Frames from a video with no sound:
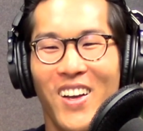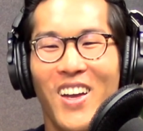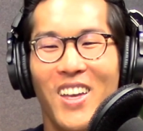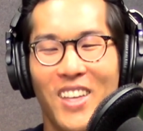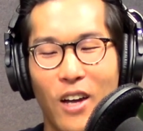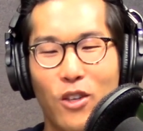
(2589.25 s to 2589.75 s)

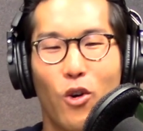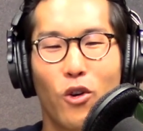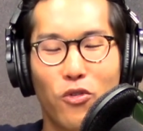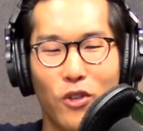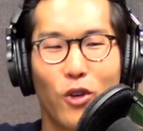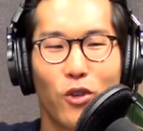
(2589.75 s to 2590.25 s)
yeah,
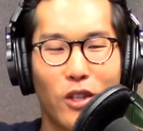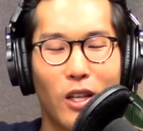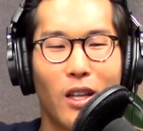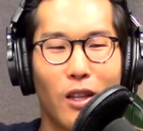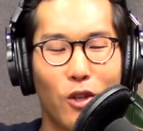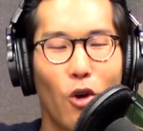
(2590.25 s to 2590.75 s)

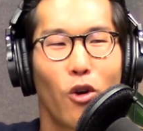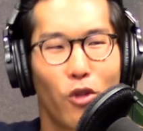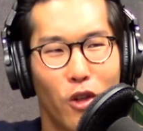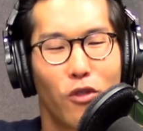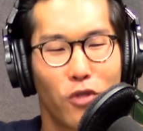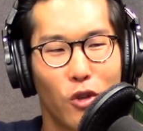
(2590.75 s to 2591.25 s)

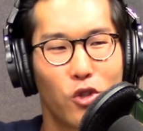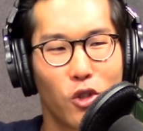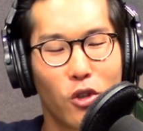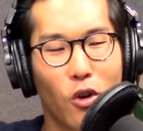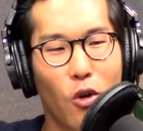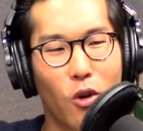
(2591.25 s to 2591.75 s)
the
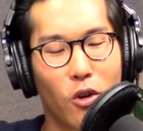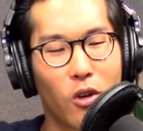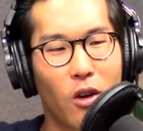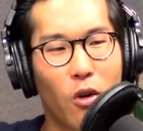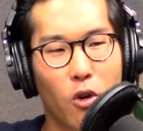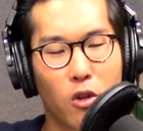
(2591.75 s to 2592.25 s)
future,
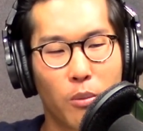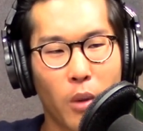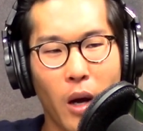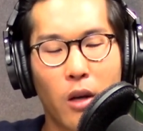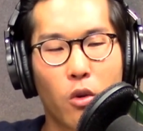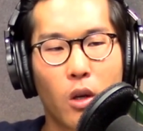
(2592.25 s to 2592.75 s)
or the
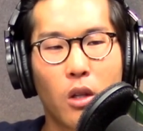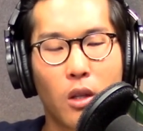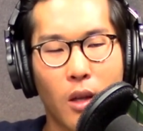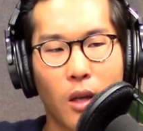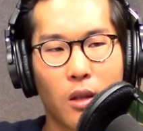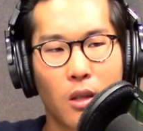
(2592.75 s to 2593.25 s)
blind, or anything
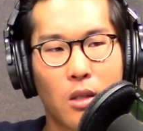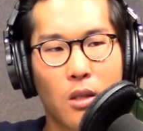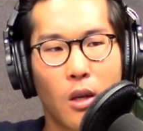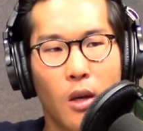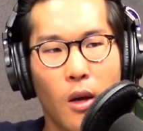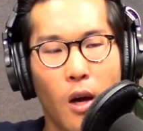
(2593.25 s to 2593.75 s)
like this?
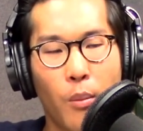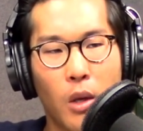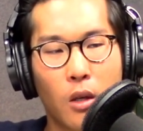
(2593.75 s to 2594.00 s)
I mean,